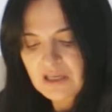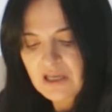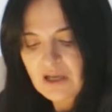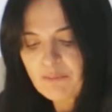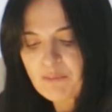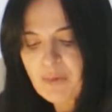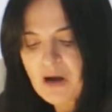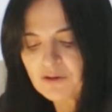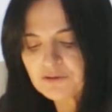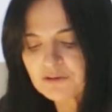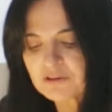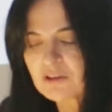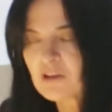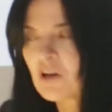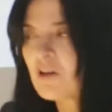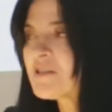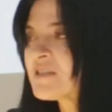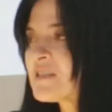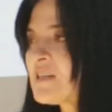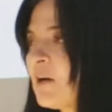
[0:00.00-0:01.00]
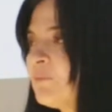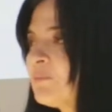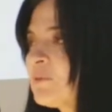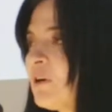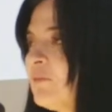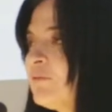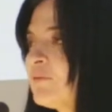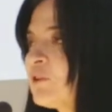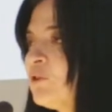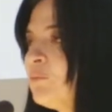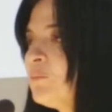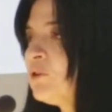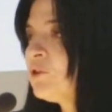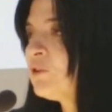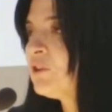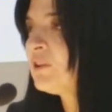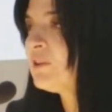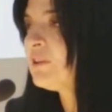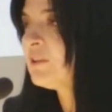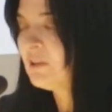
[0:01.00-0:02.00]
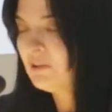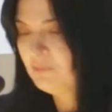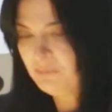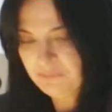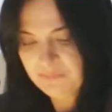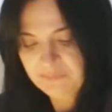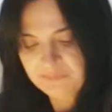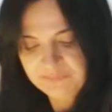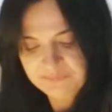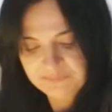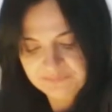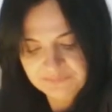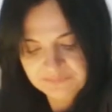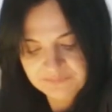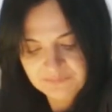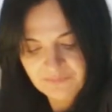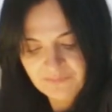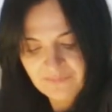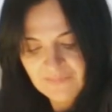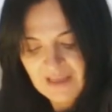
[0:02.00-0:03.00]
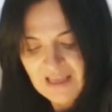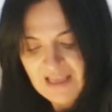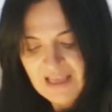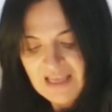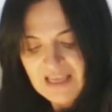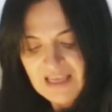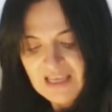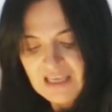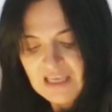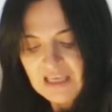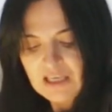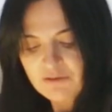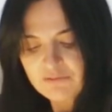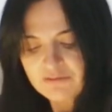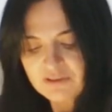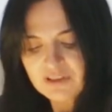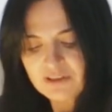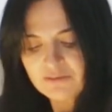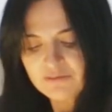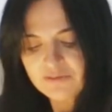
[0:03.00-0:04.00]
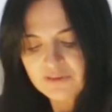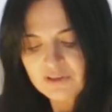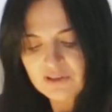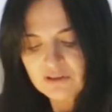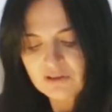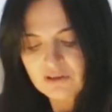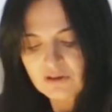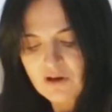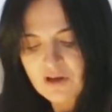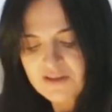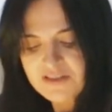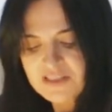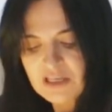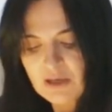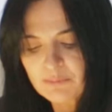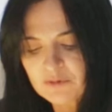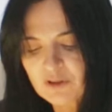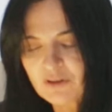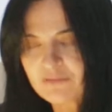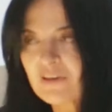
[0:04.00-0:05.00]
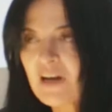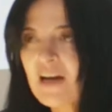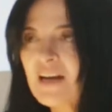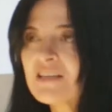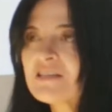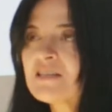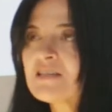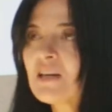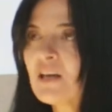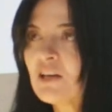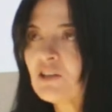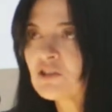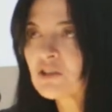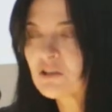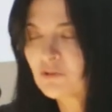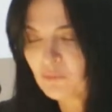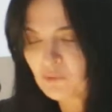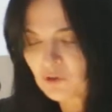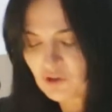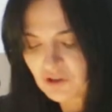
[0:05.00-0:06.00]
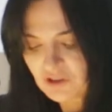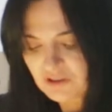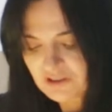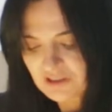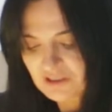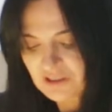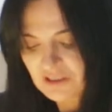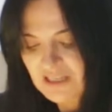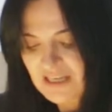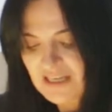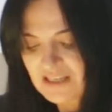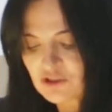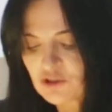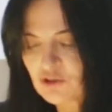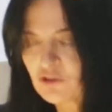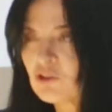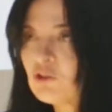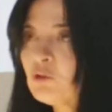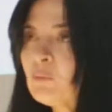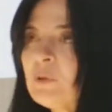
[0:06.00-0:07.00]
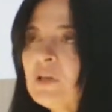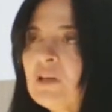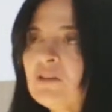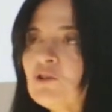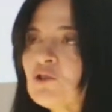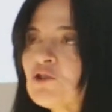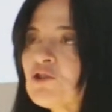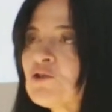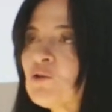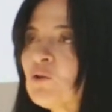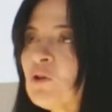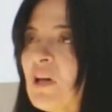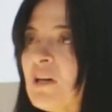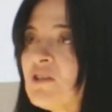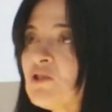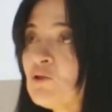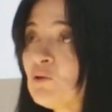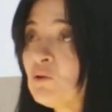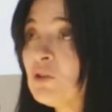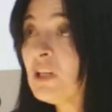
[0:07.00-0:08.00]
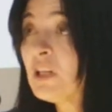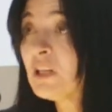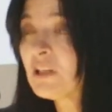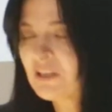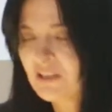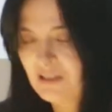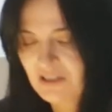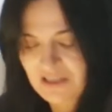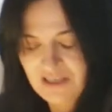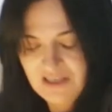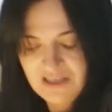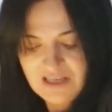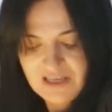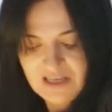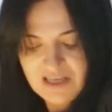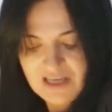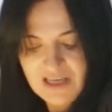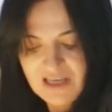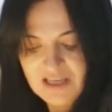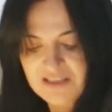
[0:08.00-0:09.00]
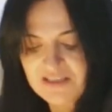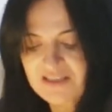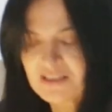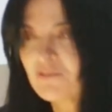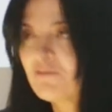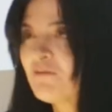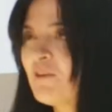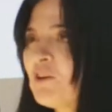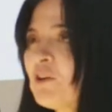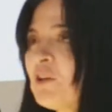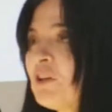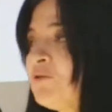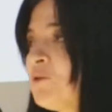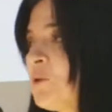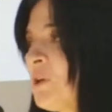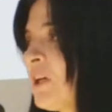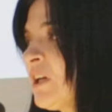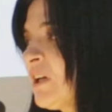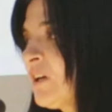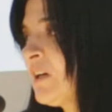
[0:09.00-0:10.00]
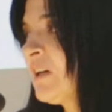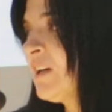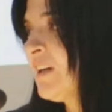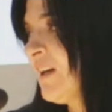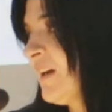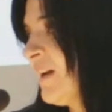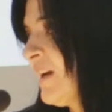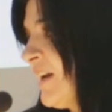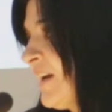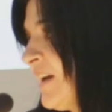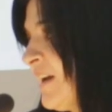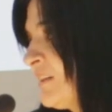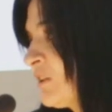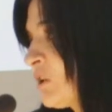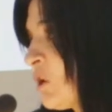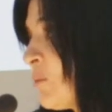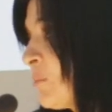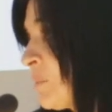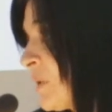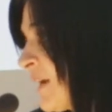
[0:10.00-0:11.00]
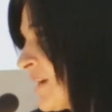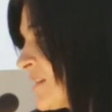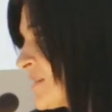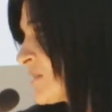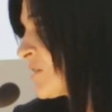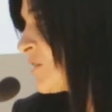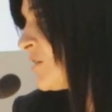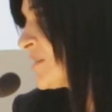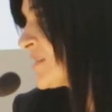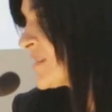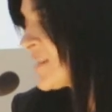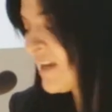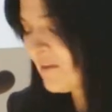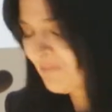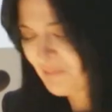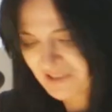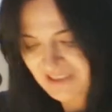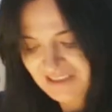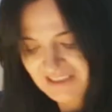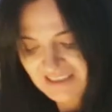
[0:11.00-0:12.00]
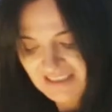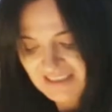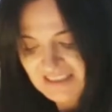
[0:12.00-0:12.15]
about the concept of community. Even if the concept of ICH community shouldn't be understood as unique, it's a very tricky and complex concept.